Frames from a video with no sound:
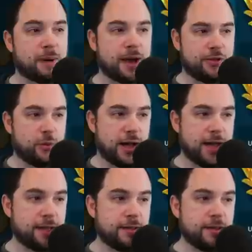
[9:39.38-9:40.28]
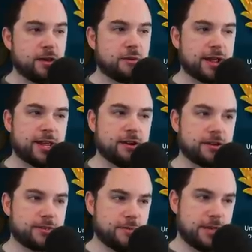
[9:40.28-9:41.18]
by the way, right? Here are
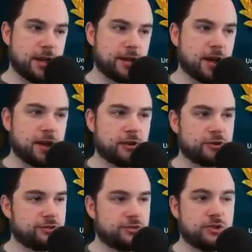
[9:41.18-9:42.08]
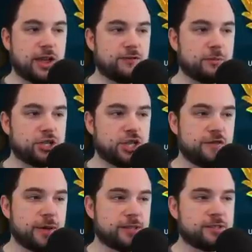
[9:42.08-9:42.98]
some of the iconic crystals you get from
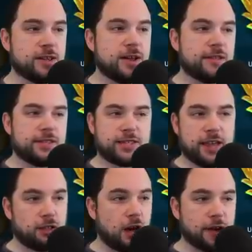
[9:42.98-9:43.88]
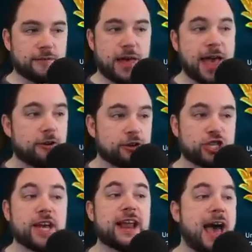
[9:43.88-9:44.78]
achievements. These take a lot of
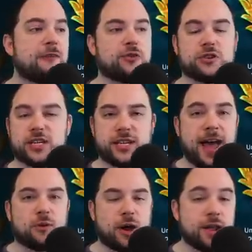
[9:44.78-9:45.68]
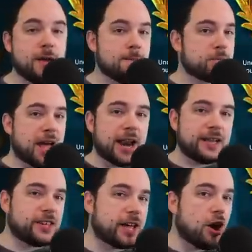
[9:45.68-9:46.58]
energy and effort to get, right? And
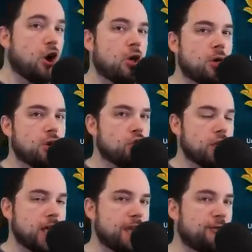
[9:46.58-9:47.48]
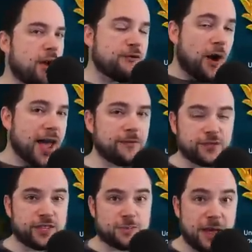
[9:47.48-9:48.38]
it's like, if if I have
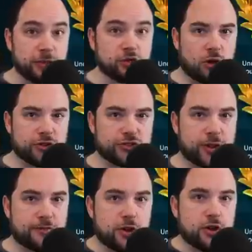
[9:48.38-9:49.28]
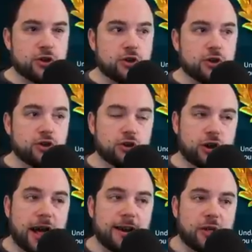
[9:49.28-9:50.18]
to dismantle all this stuff, you're
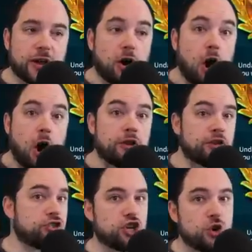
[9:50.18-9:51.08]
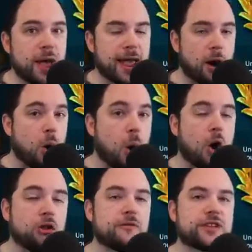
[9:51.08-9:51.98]
kind of like undoing
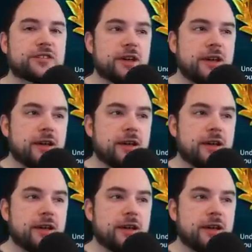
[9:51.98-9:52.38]
all of this